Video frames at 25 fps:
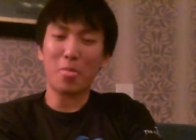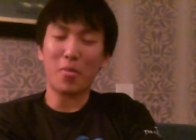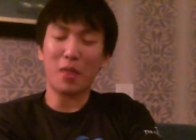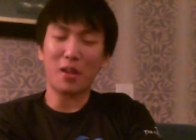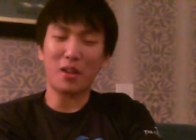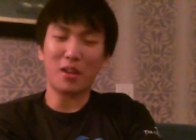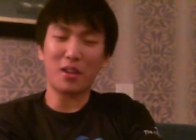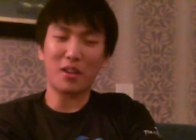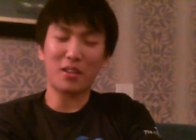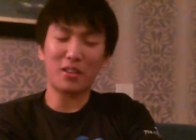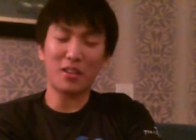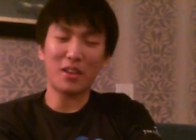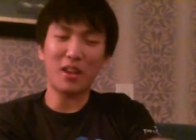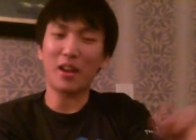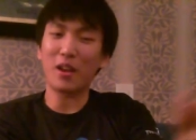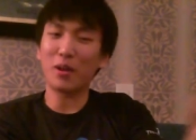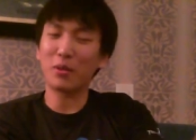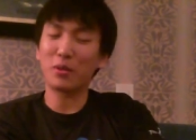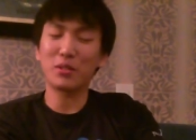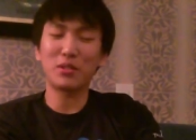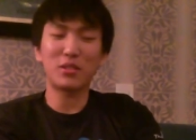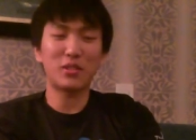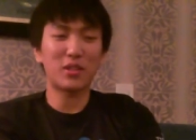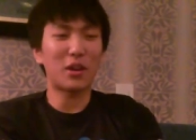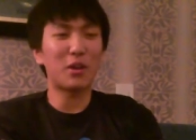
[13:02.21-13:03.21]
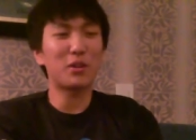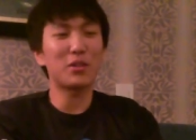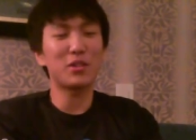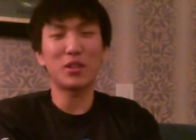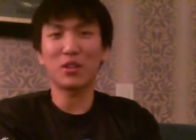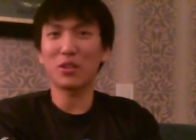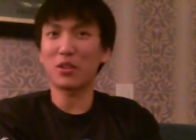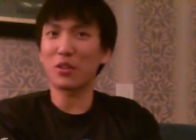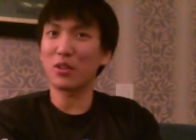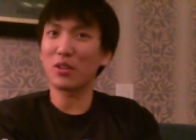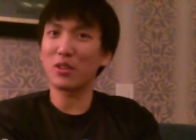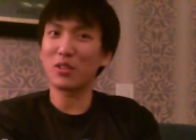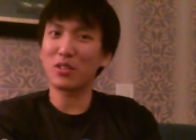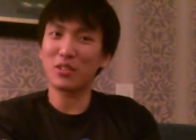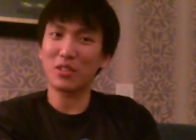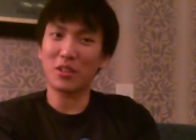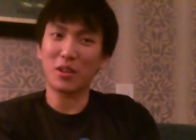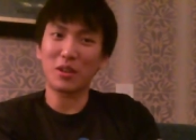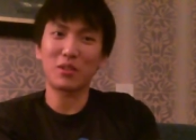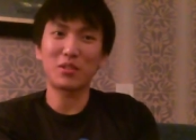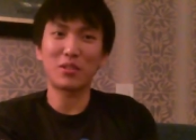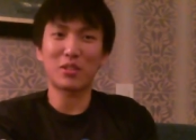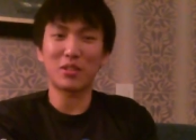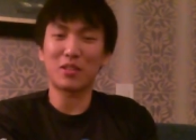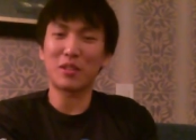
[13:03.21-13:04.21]
yeah, I was on Curse and
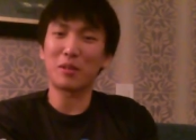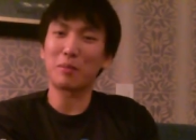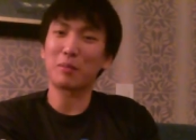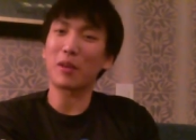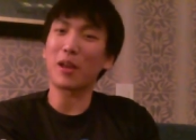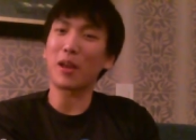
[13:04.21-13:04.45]
I was the team